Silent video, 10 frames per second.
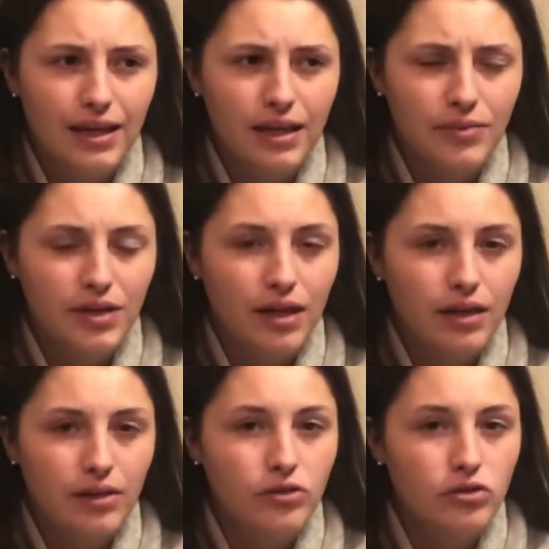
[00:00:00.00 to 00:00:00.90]

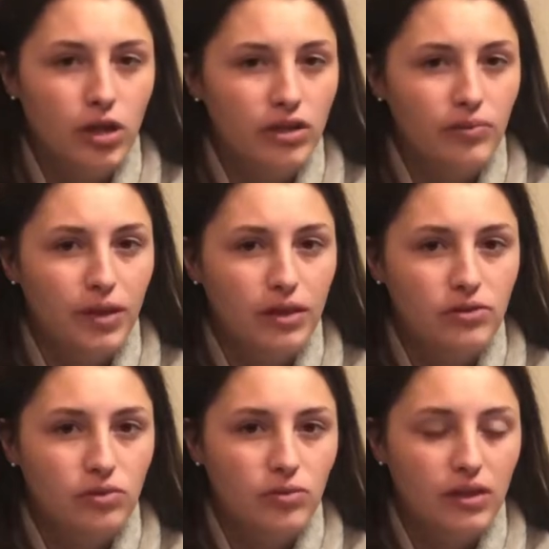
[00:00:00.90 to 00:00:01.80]
amniotic constrictive bands or
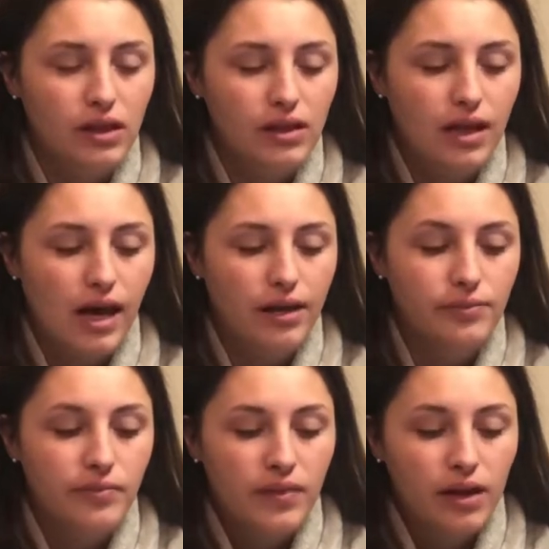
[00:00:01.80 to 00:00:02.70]
something like that.
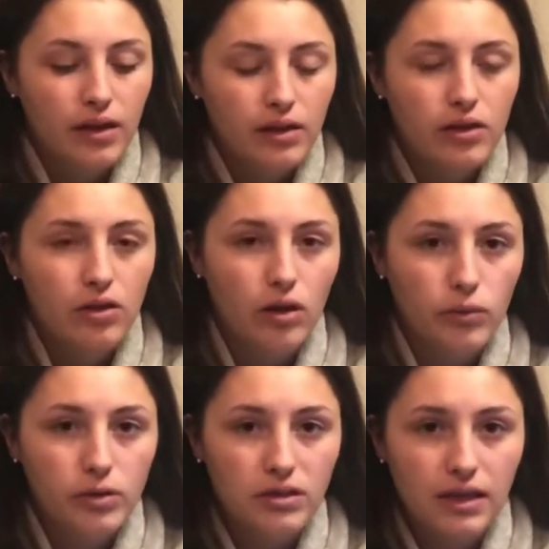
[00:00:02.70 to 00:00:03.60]
There are
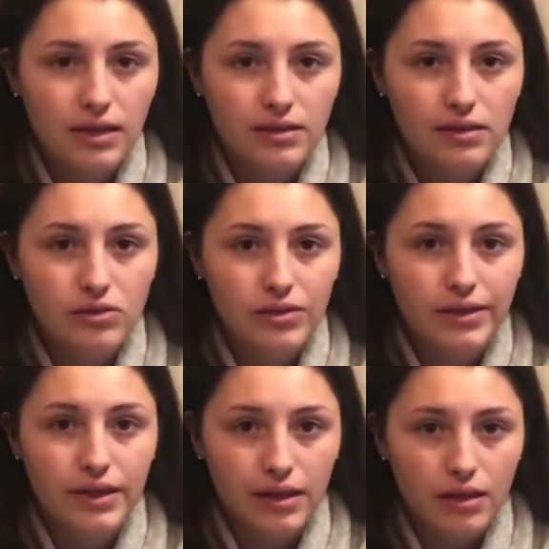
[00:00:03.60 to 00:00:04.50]
worse cases, so I
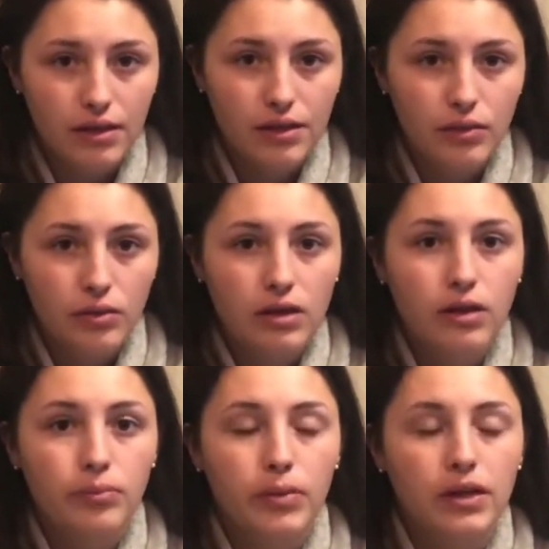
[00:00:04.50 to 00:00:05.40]
did get lucky with
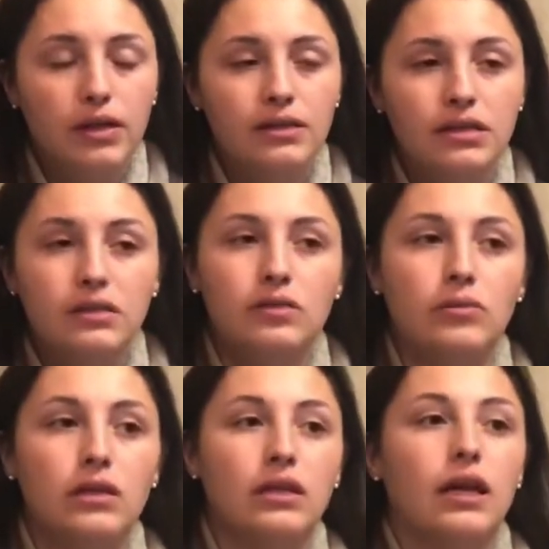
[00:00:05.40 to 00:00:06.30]
it, but it's still
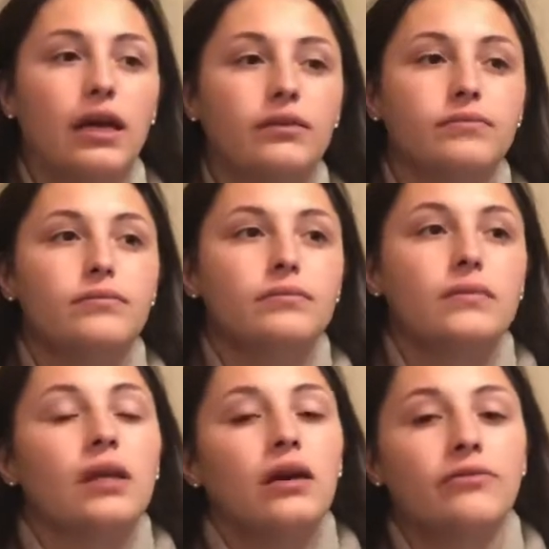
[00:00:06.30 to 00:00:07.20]
something that
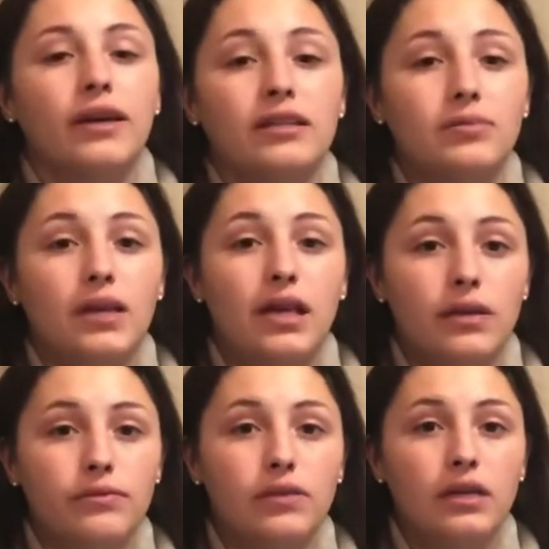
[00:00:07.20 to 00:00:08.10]
affects my
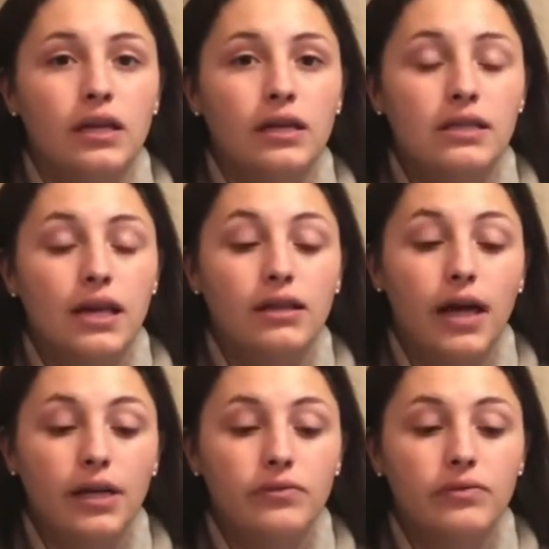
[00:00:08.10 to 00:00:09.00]
everyday
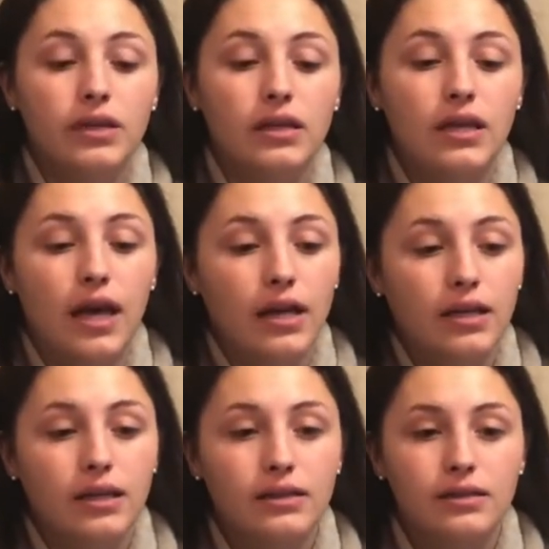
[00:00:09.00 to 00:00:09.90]
life, and that
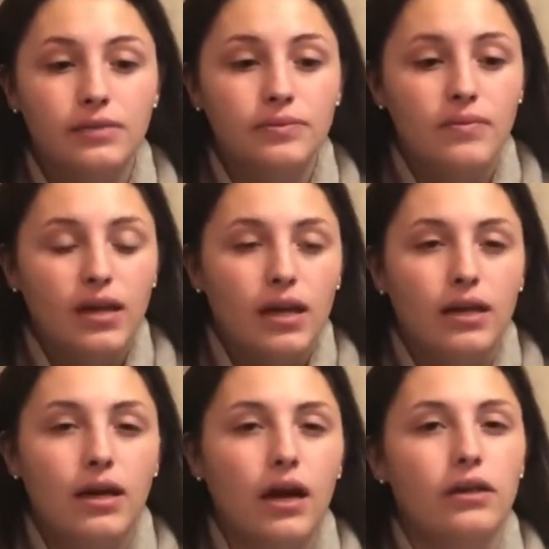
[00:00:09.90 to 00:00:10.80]
is
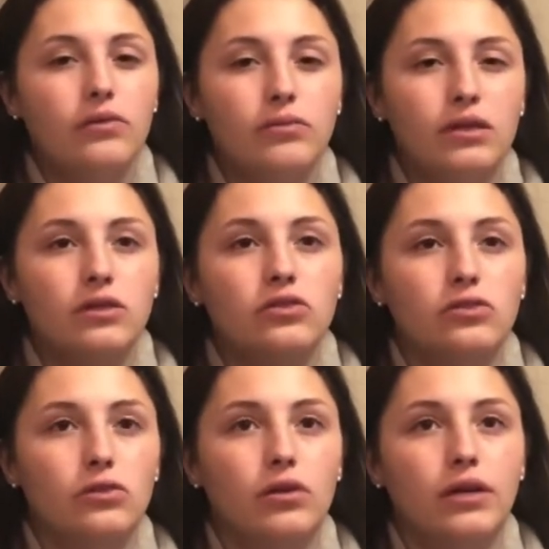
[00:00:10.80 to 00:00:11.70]
kind of what this
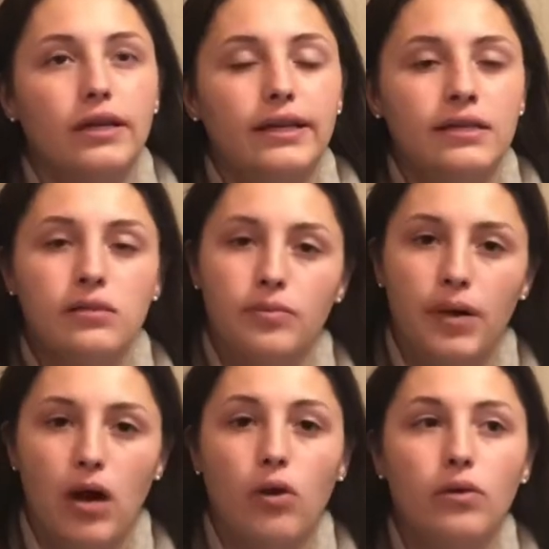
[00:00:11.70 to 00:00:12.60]
story is
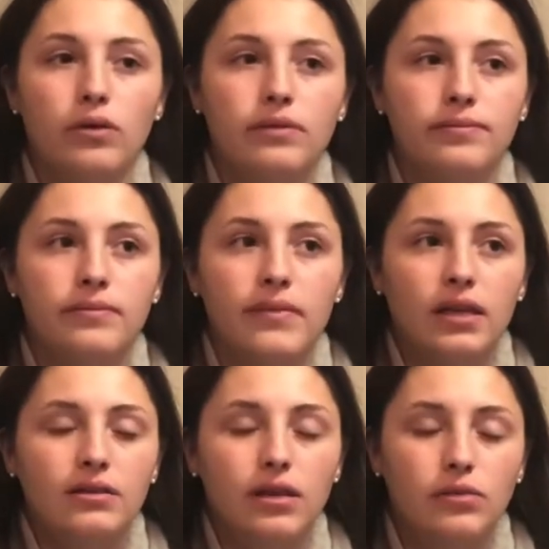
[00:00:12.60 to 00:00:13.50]
about.
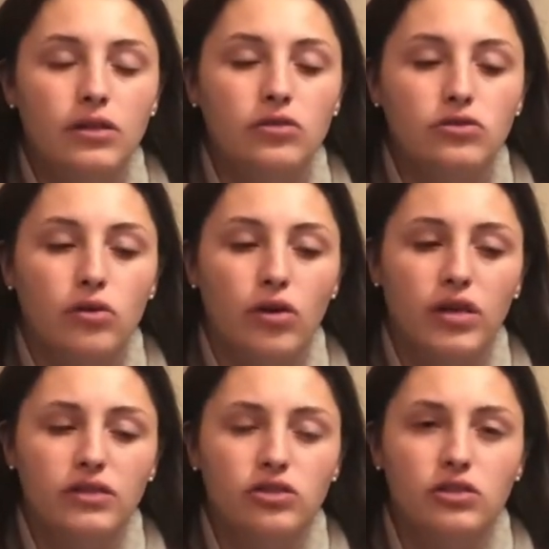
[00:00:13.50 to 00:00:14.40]
It's not really a story,
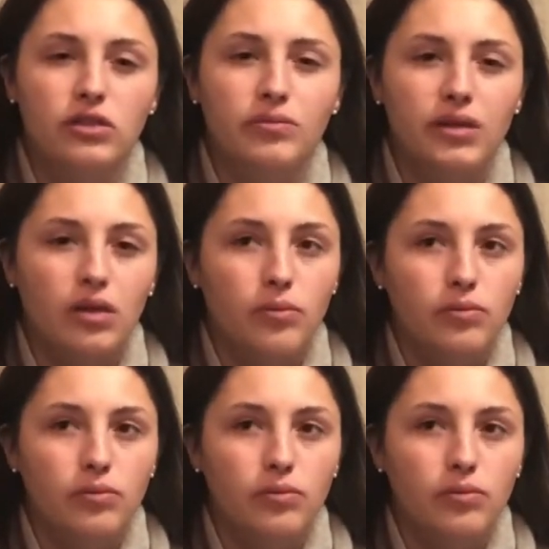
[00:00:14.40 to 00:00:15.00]
it's just going to be a